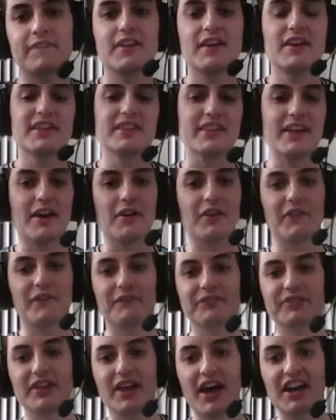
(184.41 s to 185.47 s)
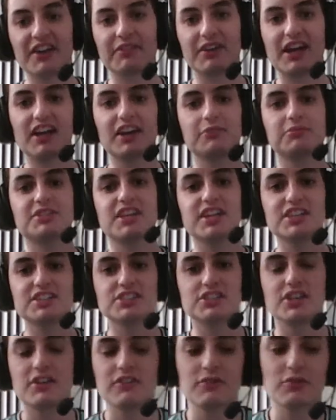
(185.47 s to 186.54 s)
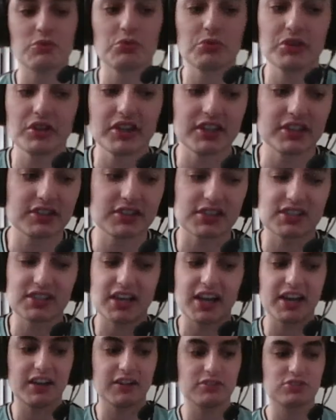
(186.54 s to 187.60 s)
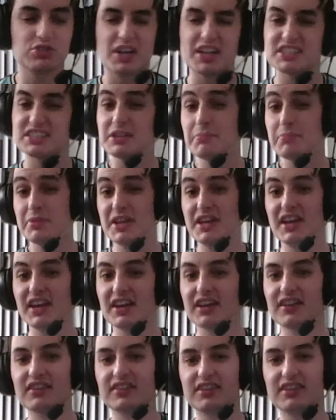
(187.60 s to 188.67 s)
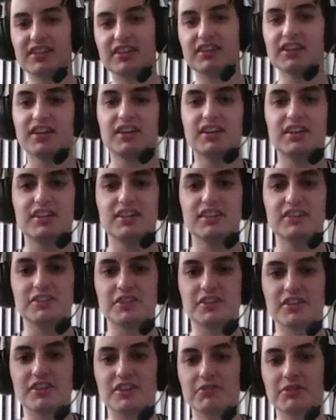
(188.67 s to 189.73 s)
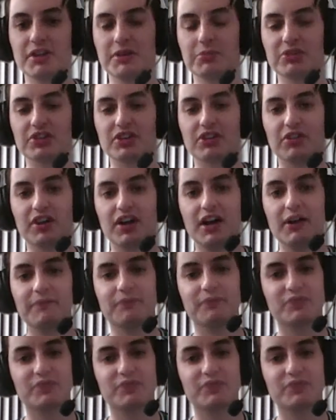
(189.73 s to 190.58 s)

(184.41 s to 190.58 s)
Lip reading: Now, anime adaptation really tries to pick the the cream of the crop.